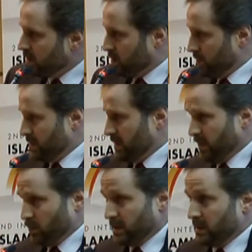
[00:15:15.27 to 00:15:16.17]
because
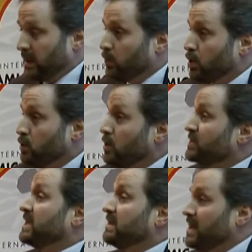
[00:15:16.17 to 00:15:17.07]
there were
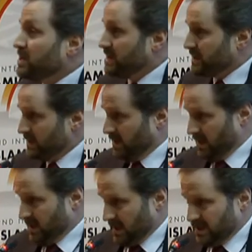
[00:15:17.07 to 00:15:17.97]
lost generations
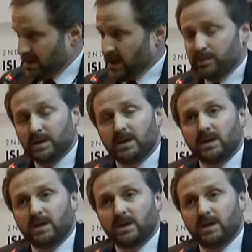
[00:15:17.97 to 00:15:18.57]
in Cape.